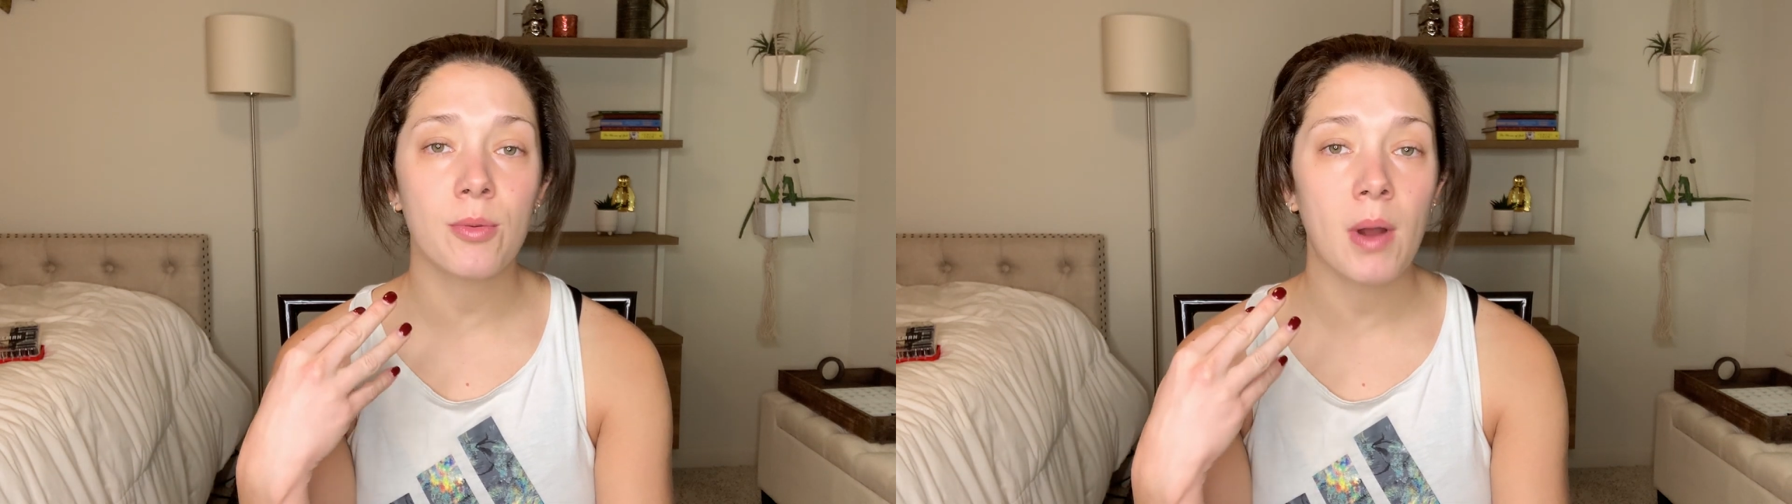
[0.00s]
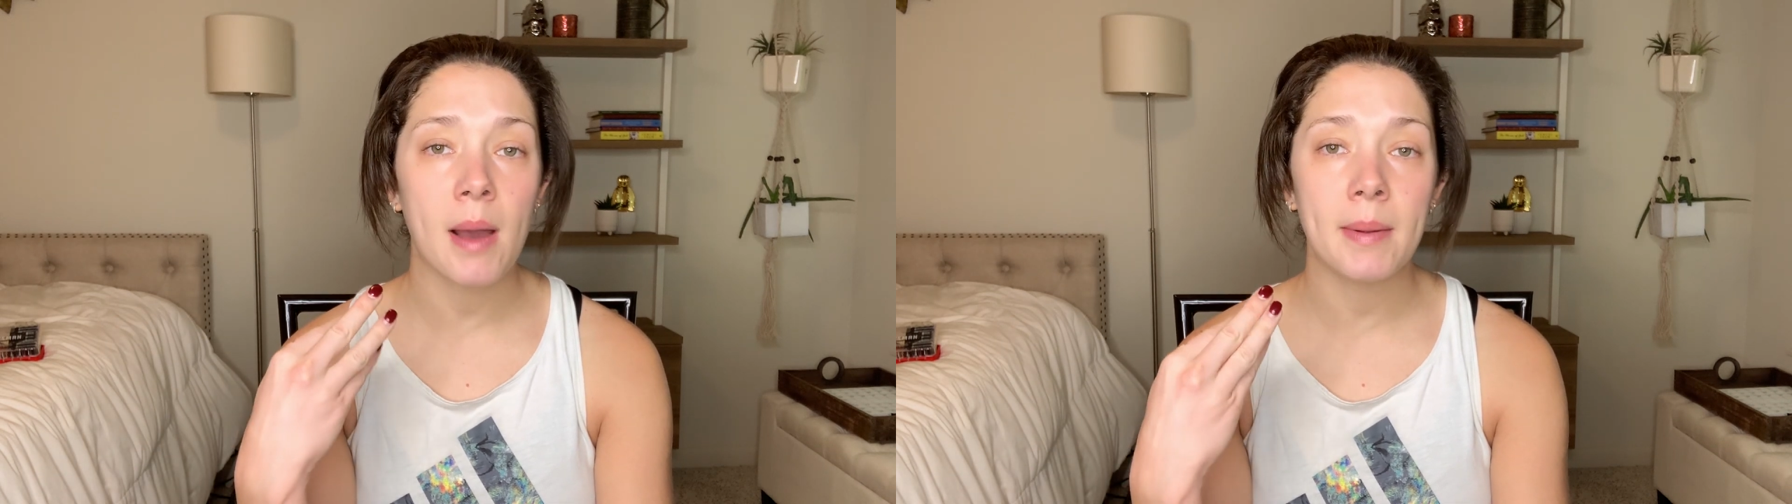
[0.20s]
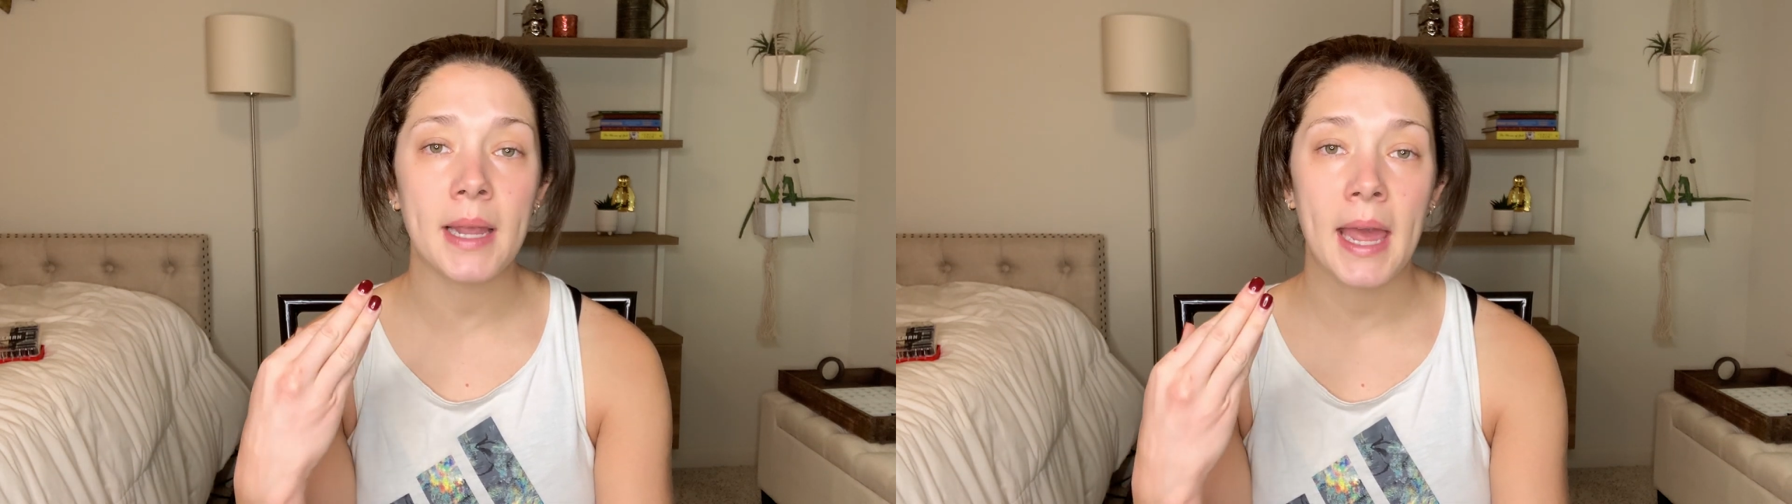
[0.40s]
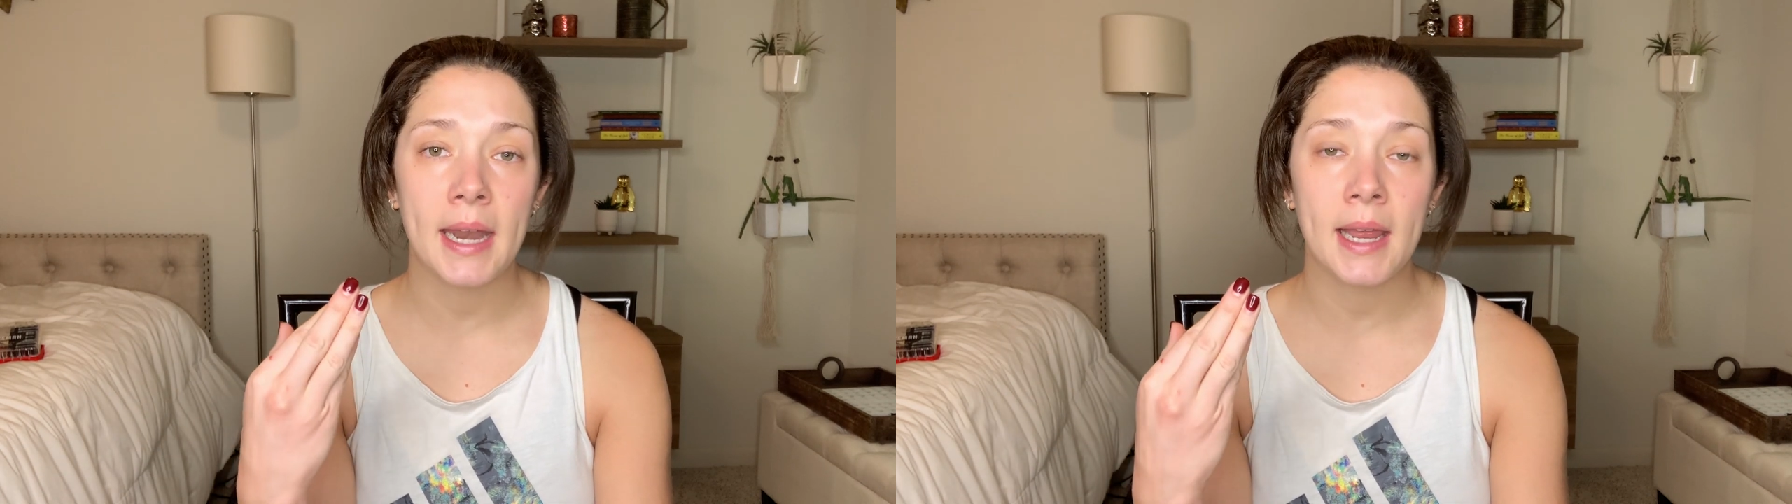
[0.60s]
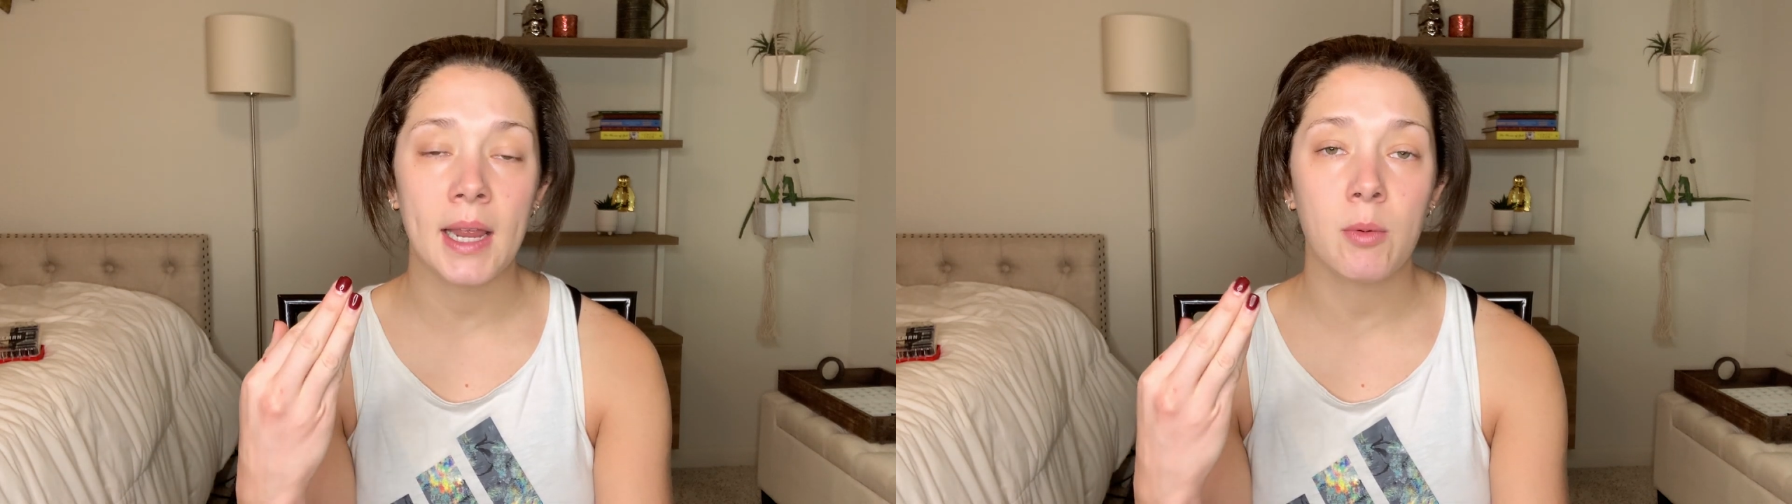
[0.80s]
throbbing
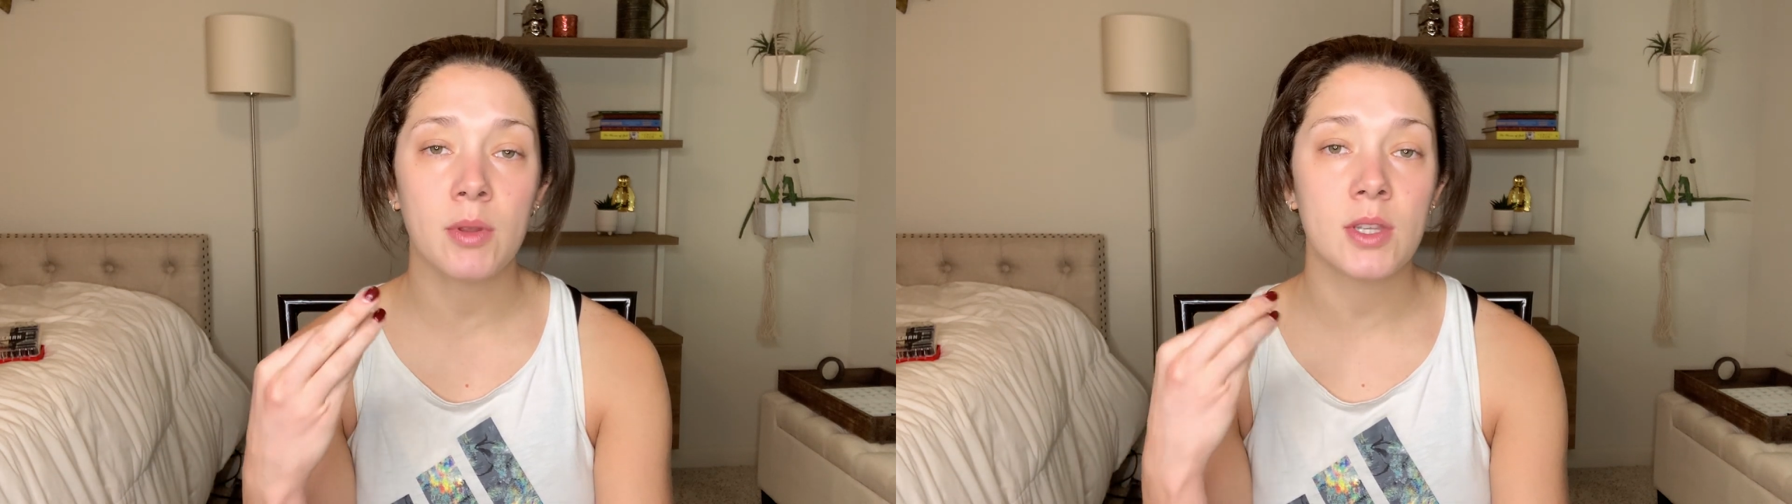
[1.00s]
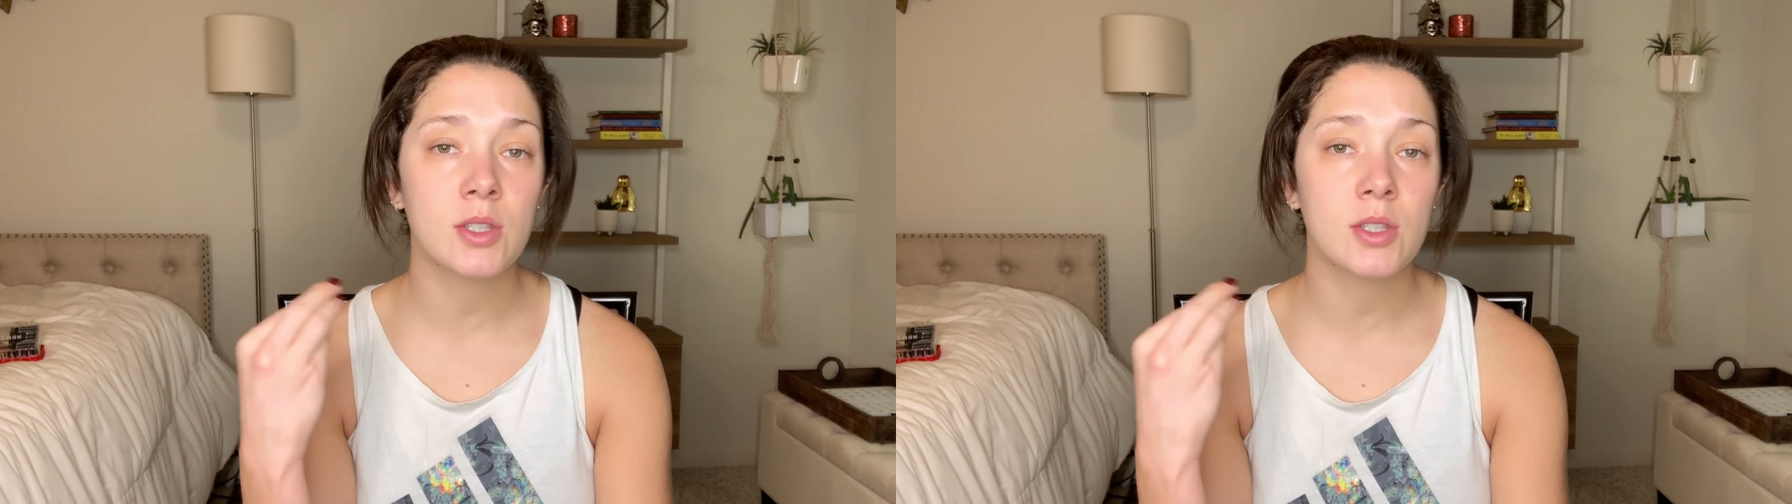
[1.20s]
headache with